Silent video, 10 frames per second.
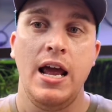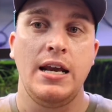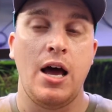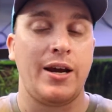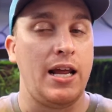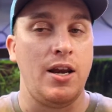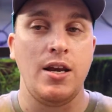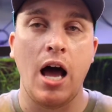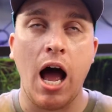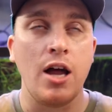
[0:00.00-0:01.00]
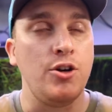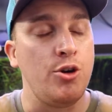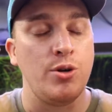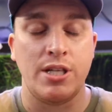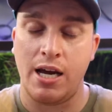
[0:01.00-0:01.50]
Now again, not
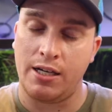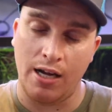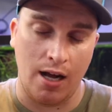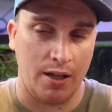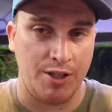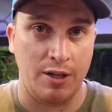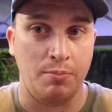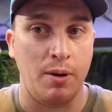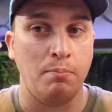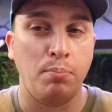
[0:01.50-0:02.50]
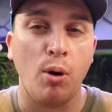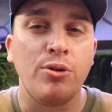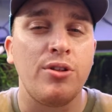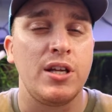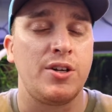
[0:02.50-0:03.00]
new technology, but both
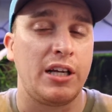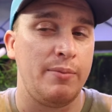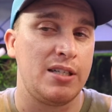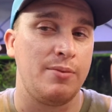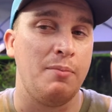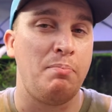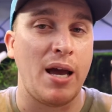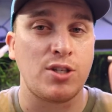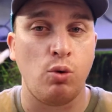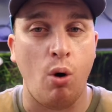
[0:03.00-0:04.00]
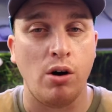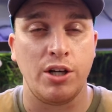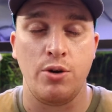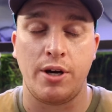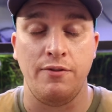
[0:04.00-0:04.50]
of these are going to be some of the best quality
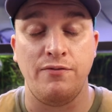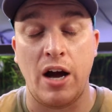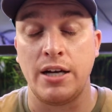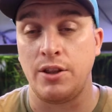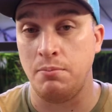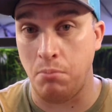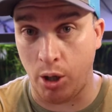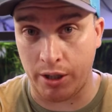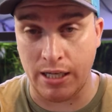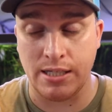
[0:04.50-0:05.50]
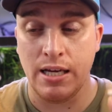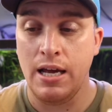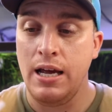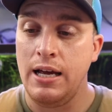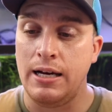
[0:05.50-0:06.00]
you can find on the market.
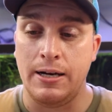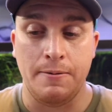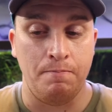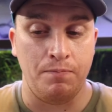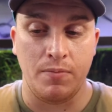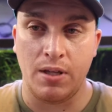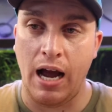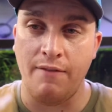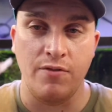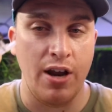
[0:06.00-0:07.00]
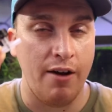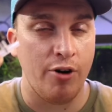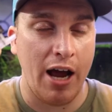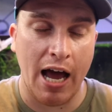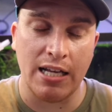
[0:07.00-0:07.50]
Um, I've
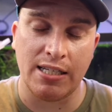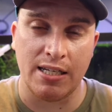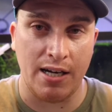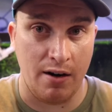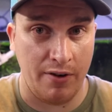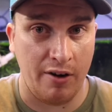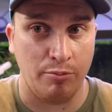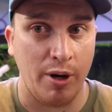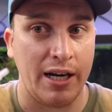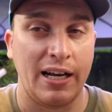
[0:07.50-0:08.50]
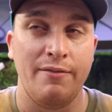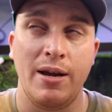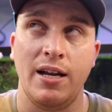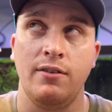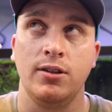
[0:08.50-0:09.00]
never had a Ziss air valve break, and I've
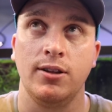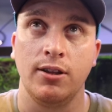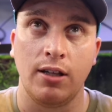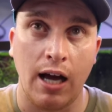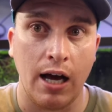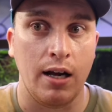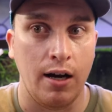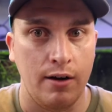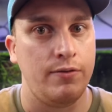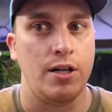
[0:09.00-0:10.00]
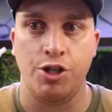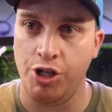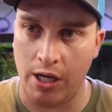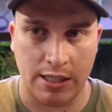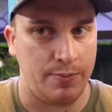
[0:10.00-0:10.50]
made a lot of
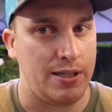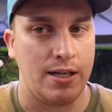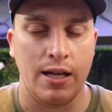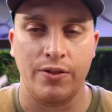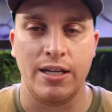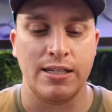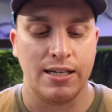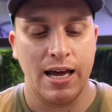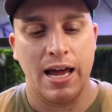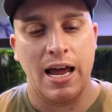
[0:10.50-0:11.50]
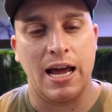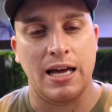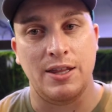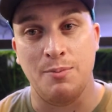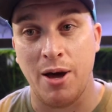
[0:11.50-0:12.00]
adjustments on these.
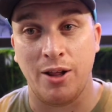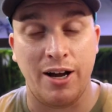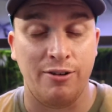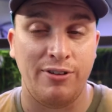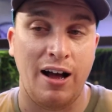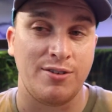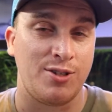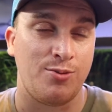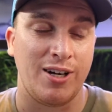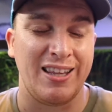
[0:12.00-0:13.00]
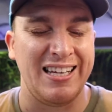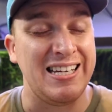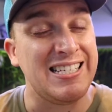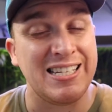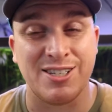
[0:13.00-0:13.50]
And the metal air valves is one of the
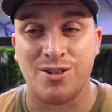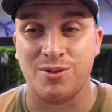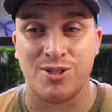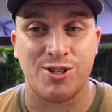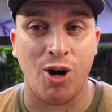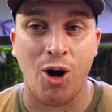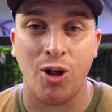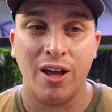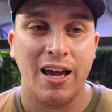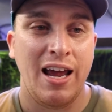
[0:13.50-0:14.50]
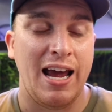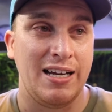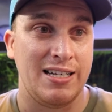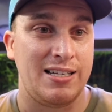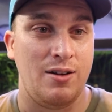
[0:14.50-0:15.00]
easiest to install, and
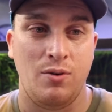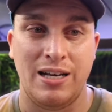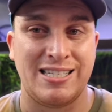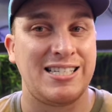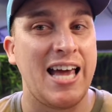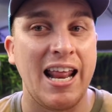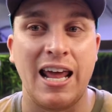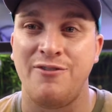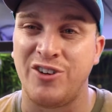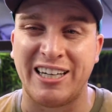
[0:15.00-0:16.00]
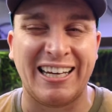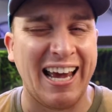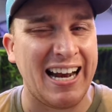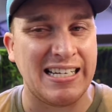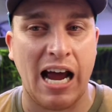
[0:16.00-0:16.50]
just a set it and
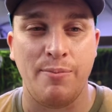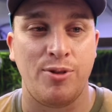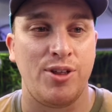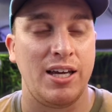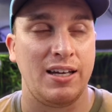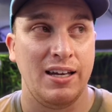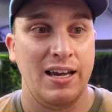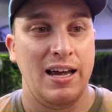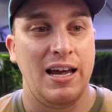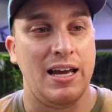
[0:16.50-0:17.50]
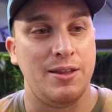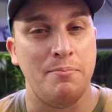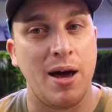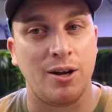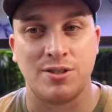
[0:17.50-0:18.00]
forget it type of thing. And the
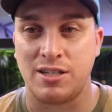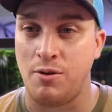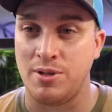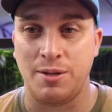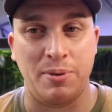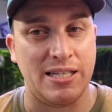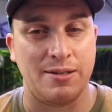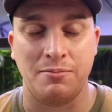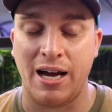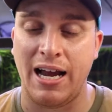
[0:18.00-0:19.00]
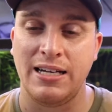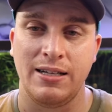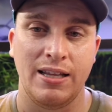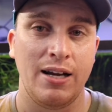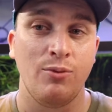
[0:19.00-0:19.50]
metal is just almost a peace of mind.
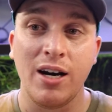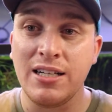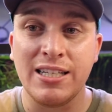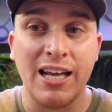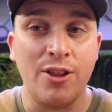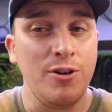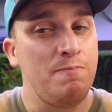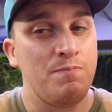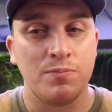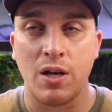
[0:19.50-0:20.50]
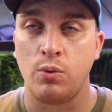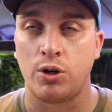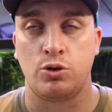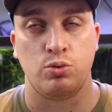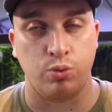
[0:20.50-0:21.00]
And then running together, they
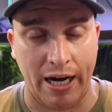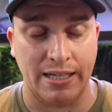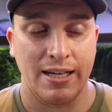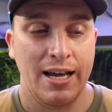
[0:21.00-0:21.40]
work great.